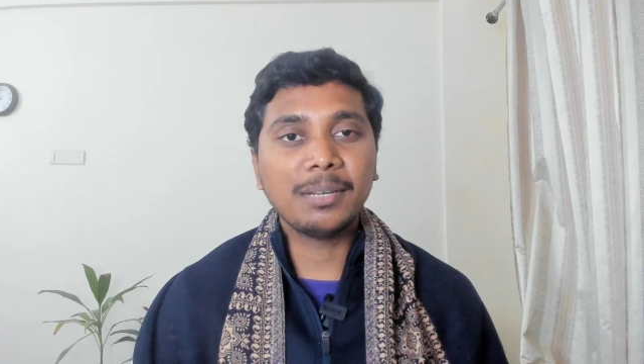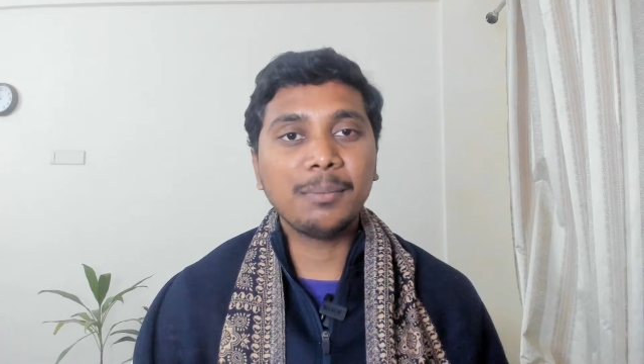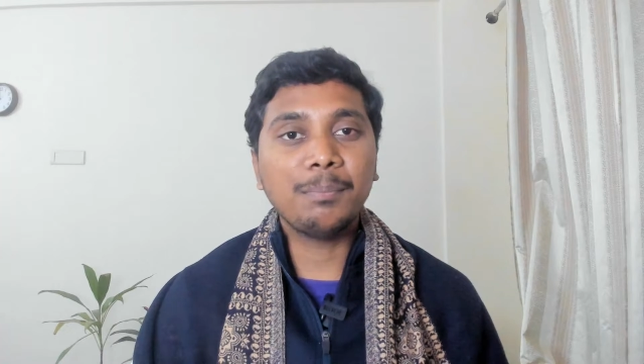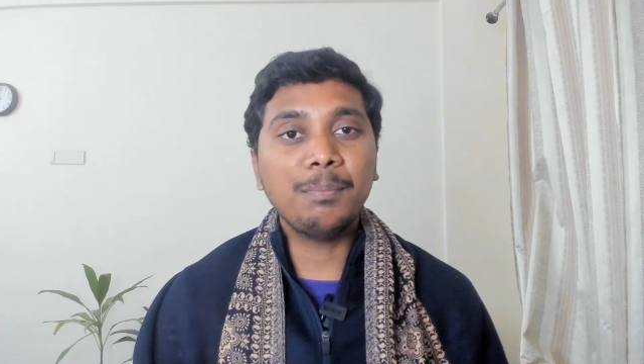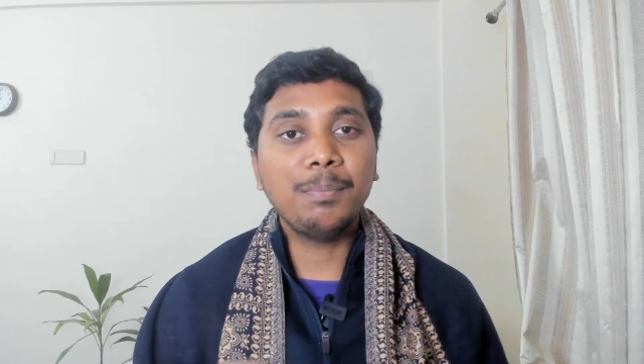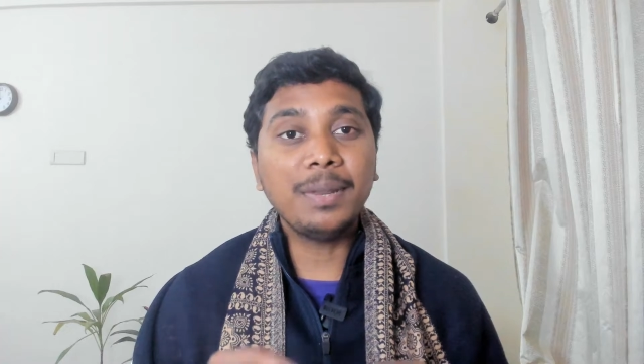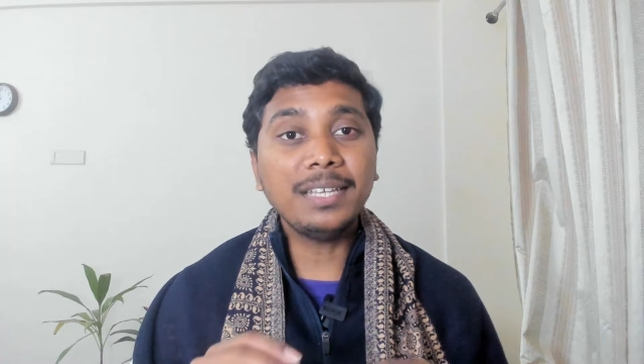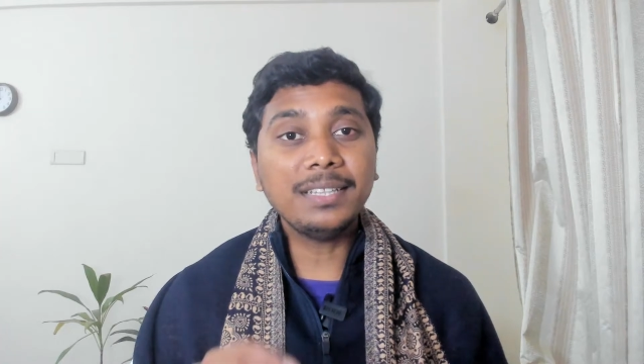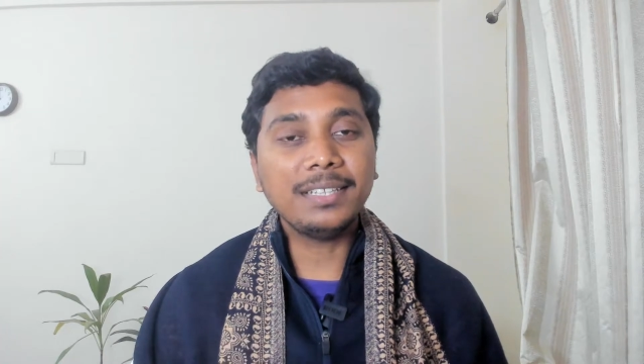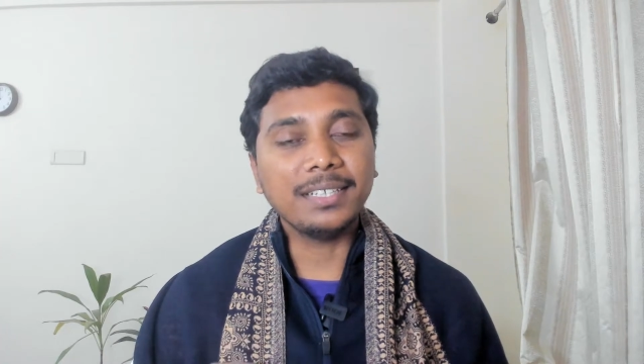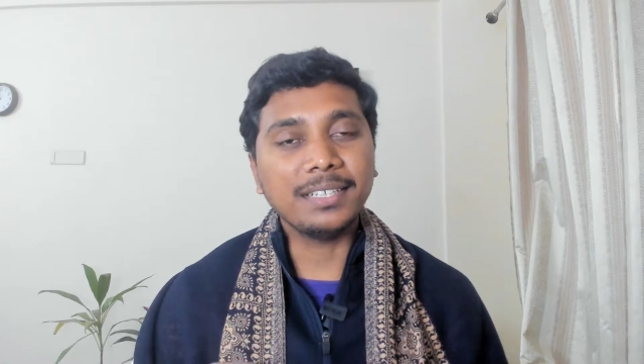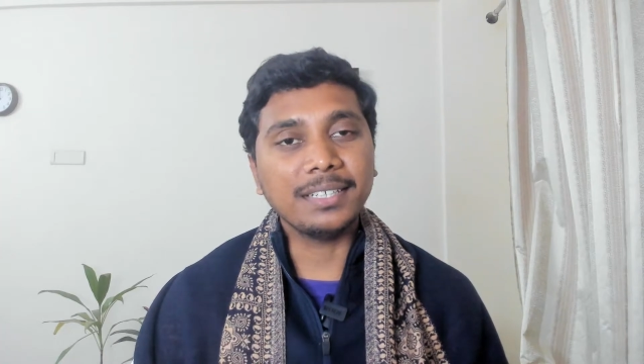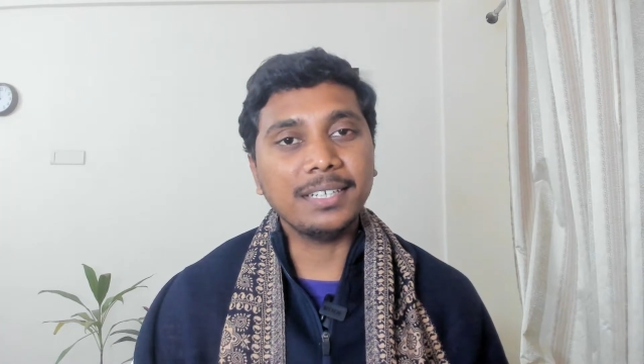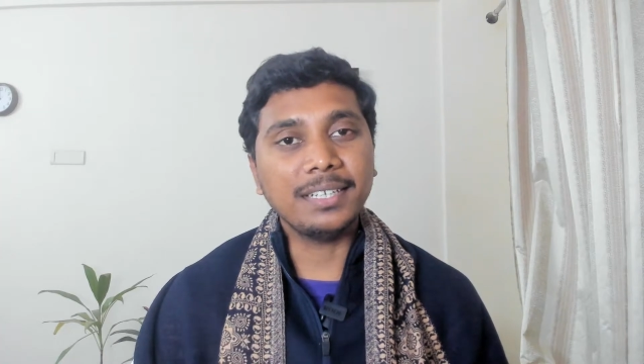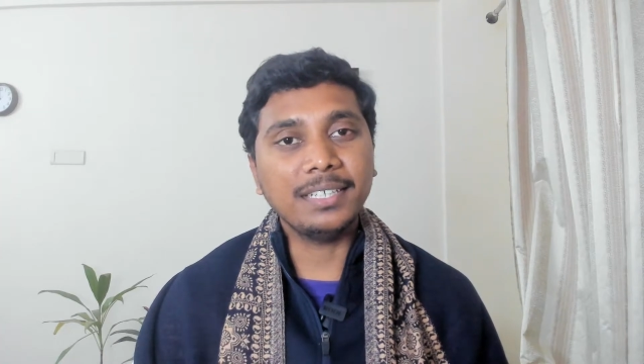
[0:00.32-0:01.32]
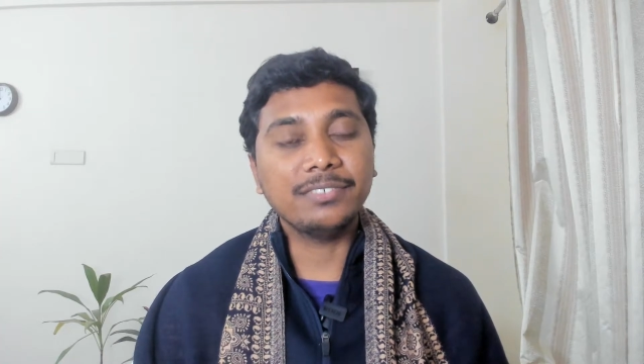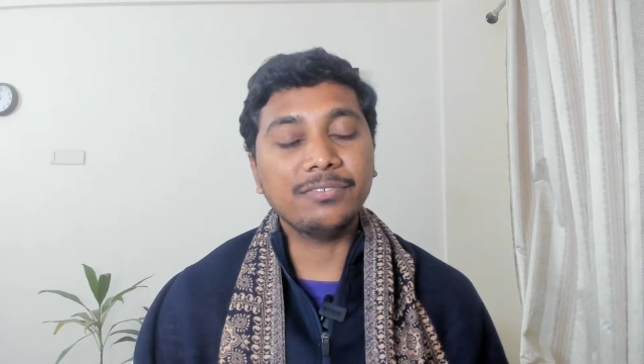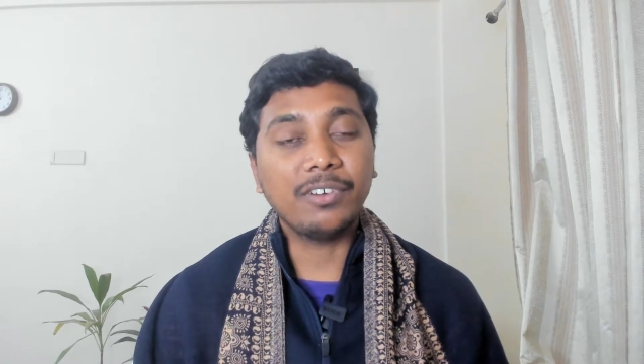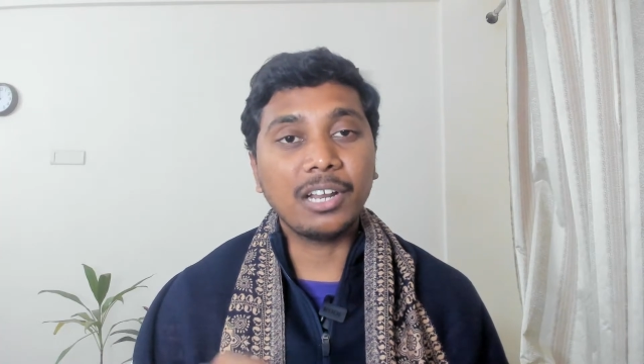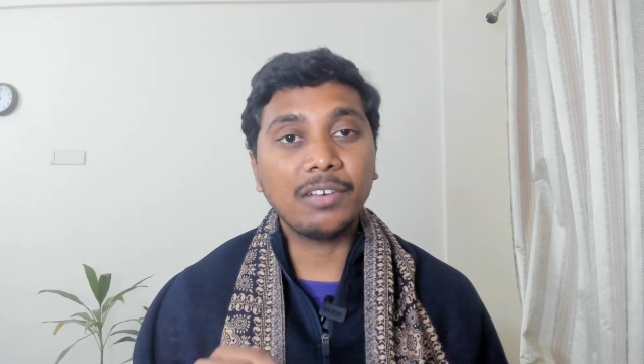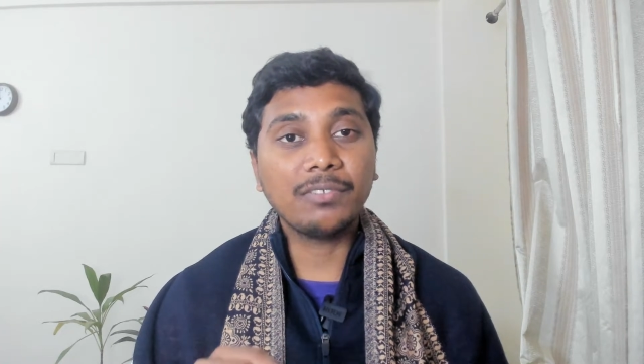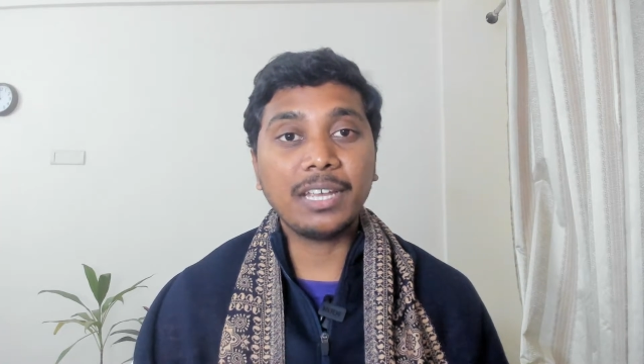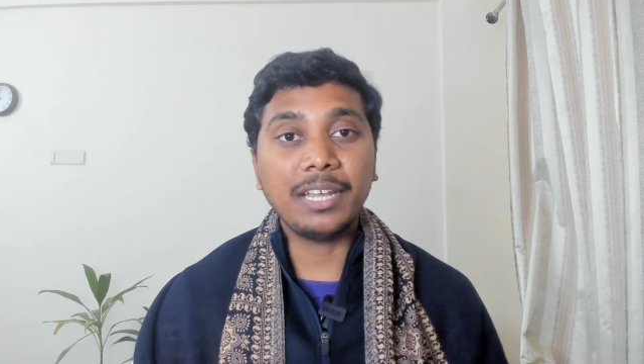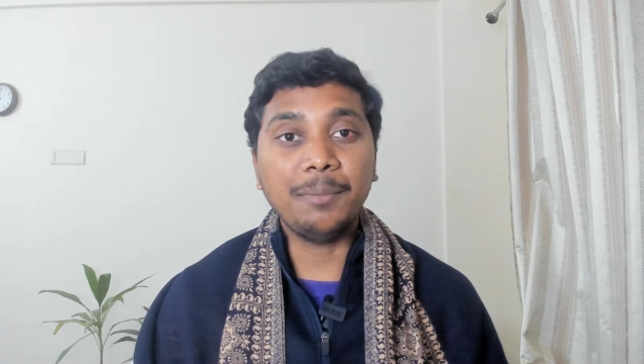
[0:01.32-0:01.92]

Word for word: Breathing is one of the